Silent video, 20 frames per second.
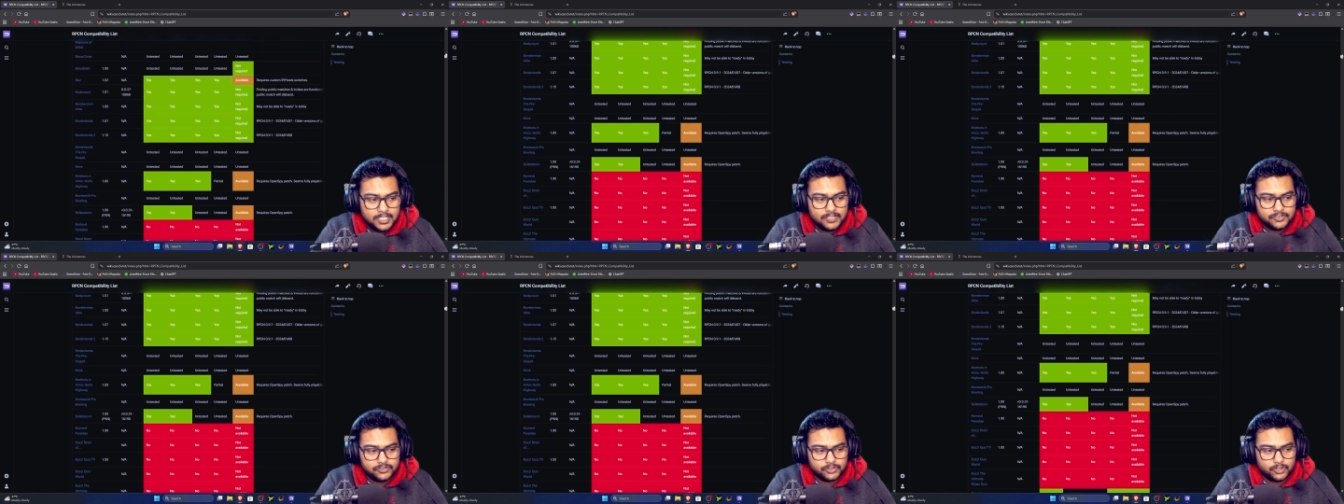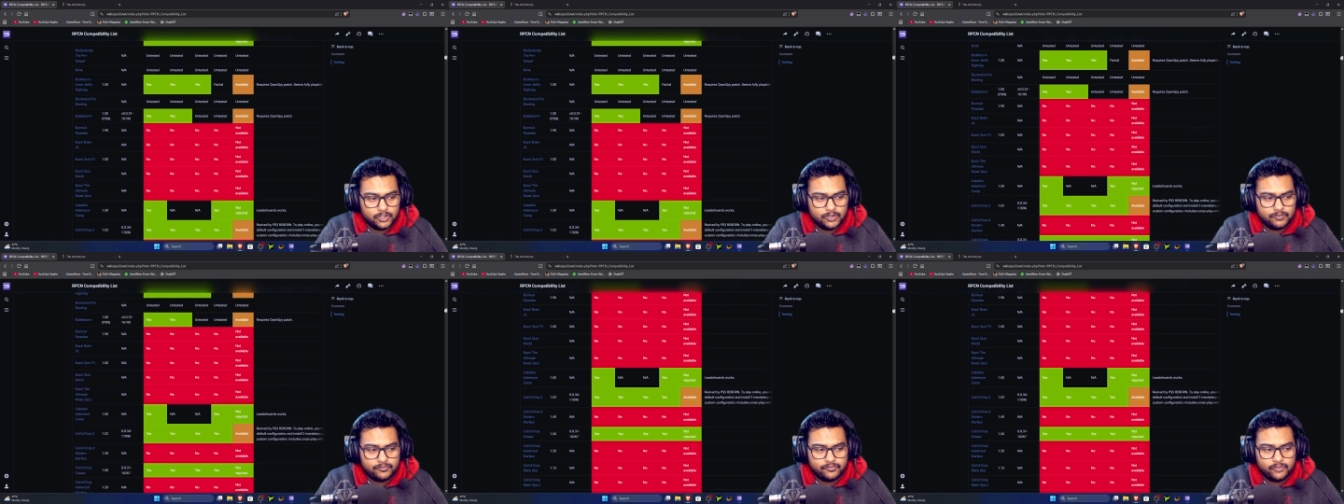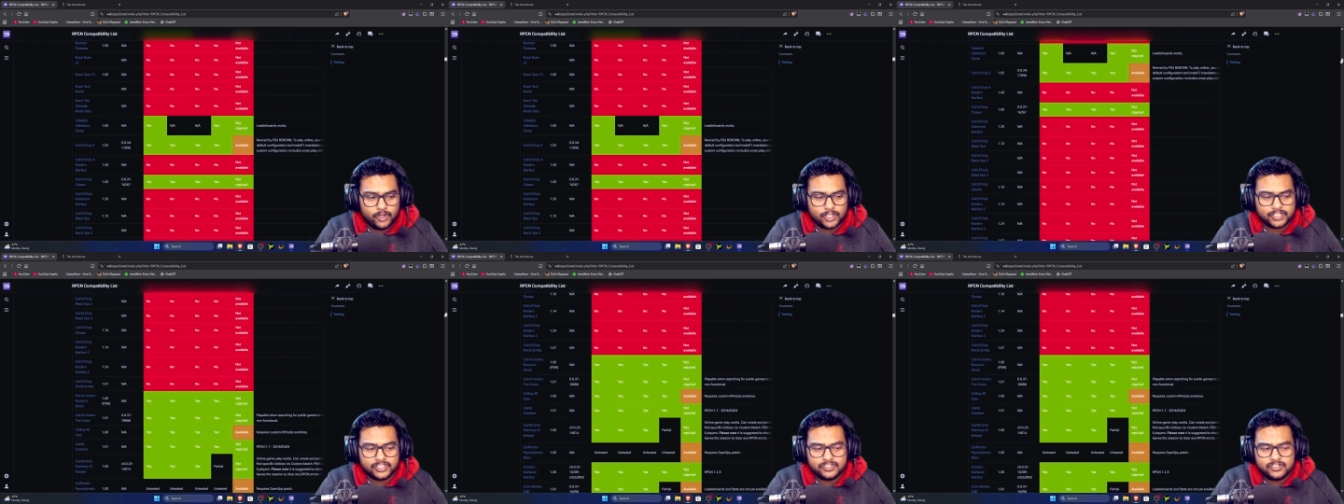So
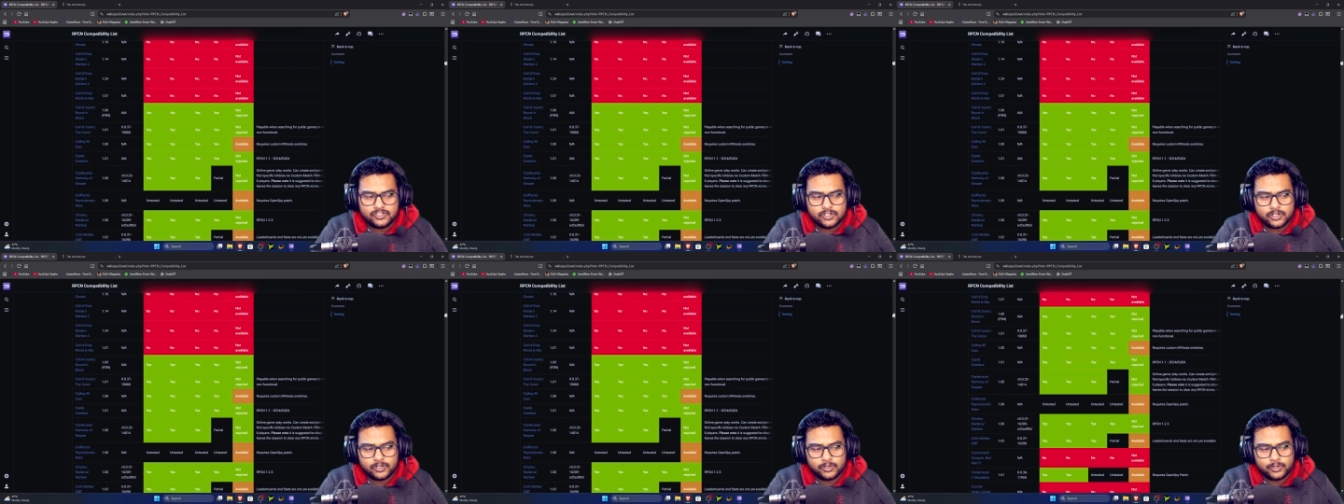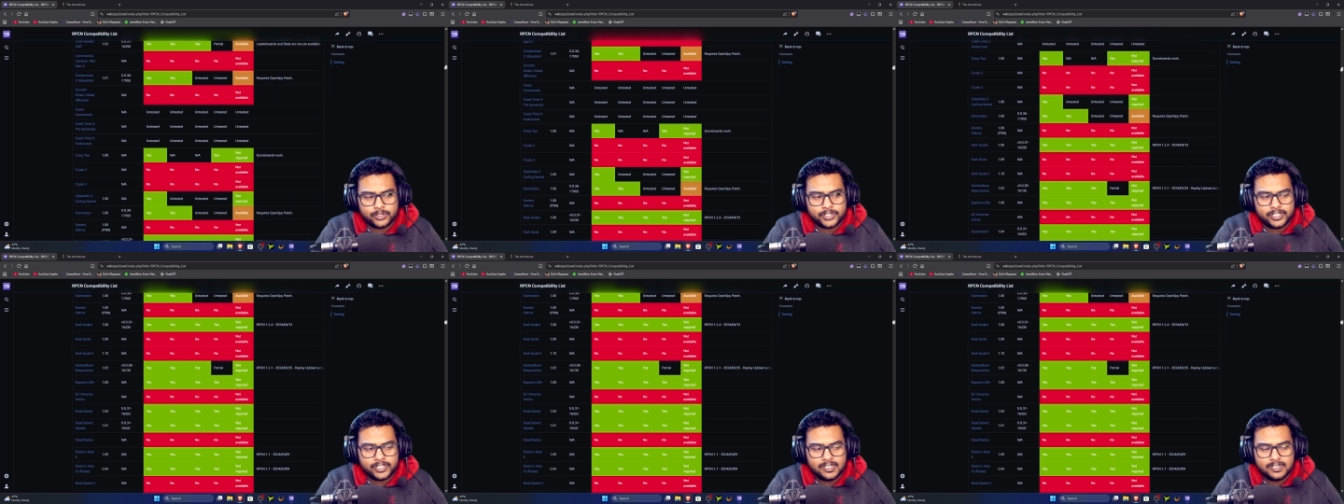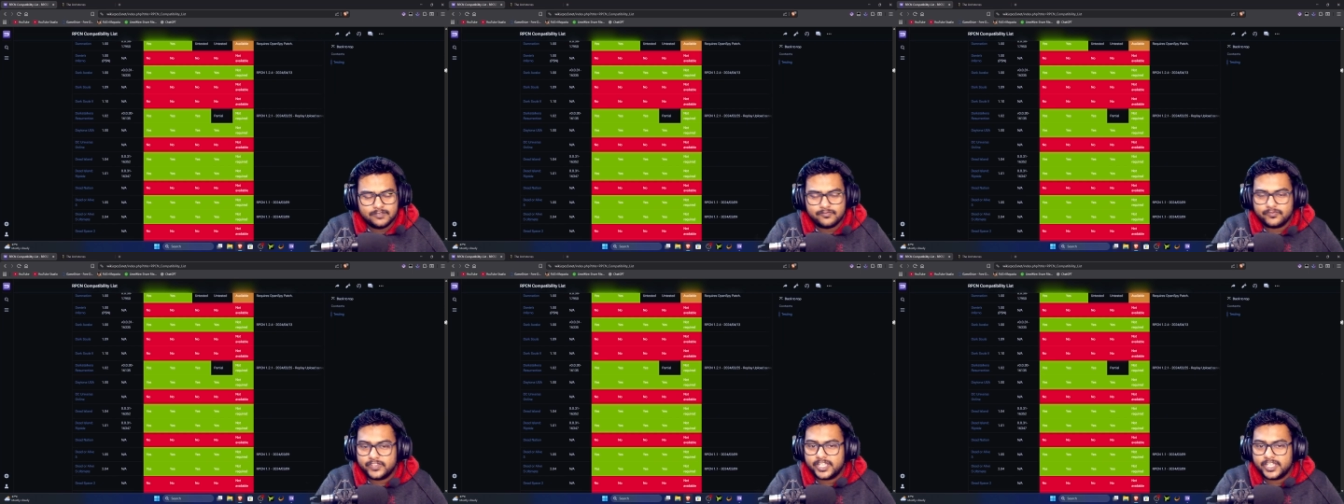for this
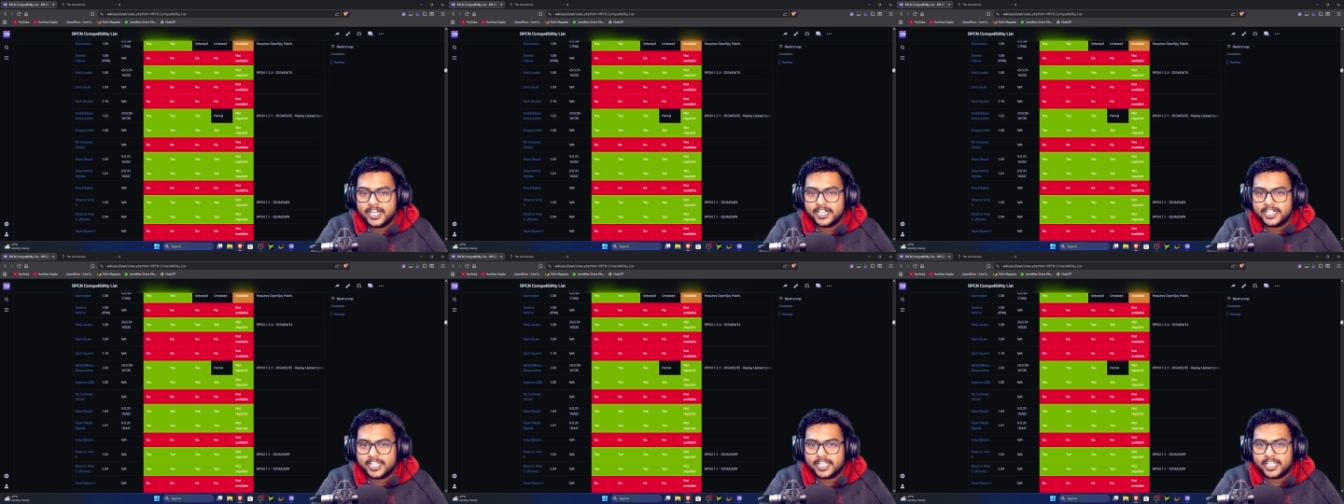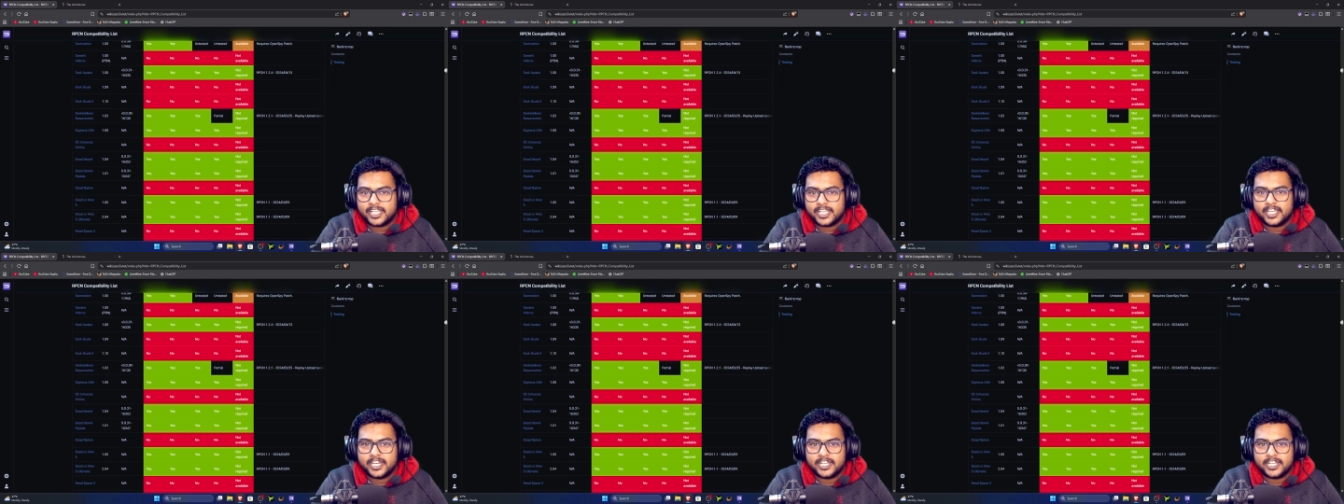tutorial, we are taking